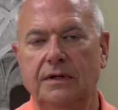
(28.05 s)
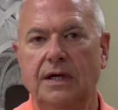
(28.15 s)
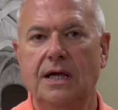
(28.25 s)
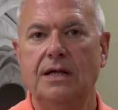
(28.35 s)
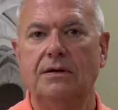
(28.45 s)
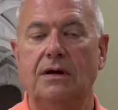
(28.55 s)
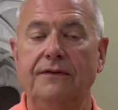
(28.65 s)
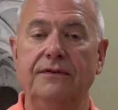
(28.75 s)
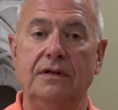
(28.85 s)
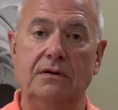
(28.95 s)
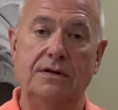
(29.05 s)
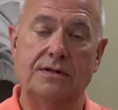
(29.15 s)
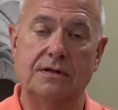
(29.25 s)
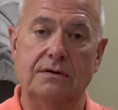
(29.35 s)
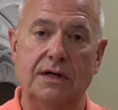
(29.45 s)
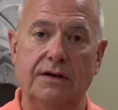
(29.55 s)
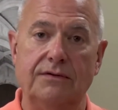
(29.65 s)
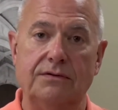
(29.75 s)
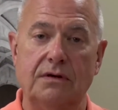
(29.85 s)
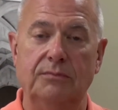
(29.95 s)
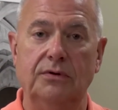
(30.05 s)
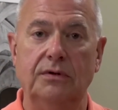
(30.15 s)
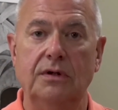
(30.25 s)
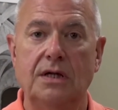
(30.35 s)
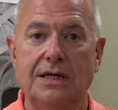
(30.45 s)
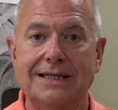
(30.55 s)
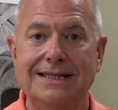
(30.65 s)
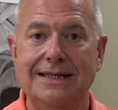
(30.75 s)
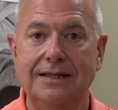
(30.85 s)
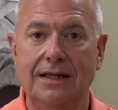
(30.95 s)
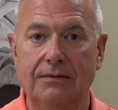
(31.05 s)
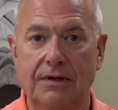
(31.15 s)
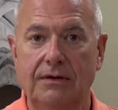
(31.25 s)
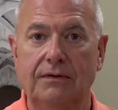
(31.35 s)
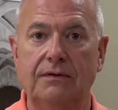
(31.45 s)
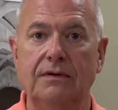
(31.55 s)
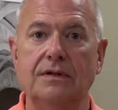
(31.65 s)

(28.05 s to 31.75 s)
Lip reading: and often also have trouble dealing with.